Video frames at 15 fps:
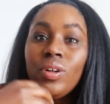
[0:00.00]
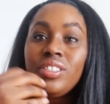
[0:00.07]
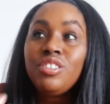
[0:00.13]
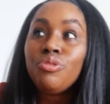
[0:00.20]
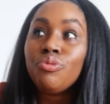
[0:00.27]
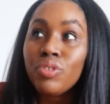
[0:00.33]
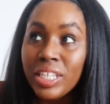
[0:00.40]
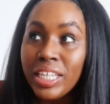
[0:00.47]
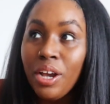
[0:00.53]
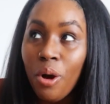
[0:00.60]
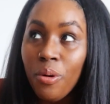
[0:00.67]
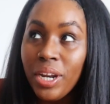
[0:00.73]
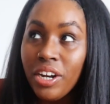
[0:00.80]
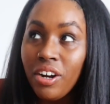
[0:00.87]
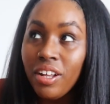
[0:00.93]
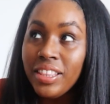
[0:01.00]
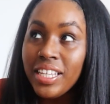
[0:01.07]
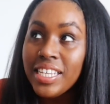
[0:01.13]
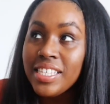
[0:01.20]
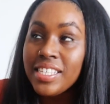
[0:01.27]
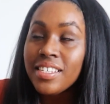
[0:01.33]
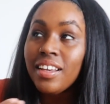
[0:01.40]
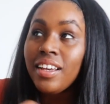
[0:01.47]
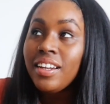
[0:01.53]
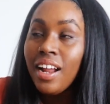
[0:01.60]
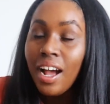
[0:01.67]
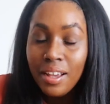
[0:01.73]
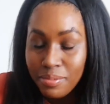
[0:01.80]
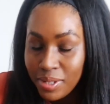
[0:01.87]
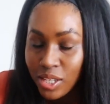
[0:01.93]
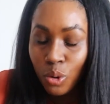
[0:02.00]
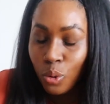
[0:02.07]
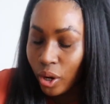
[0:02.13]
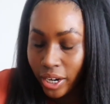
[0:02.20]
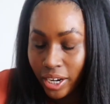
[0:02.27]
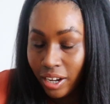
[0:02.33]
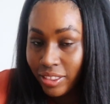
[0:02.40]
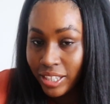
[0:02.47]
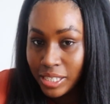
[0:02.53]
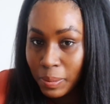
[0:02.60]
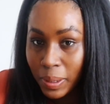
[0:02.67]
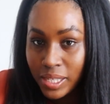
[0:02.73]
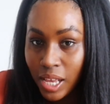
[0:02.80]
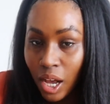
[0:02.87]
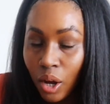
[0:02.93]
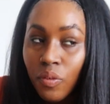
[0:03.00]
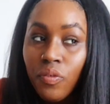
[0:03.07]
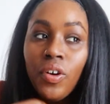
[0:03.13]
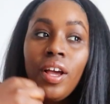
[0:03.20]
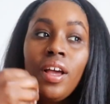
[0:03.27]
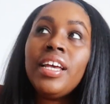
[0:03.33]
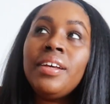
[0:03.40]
Once you really hone in on this, and I'm still working on this myself,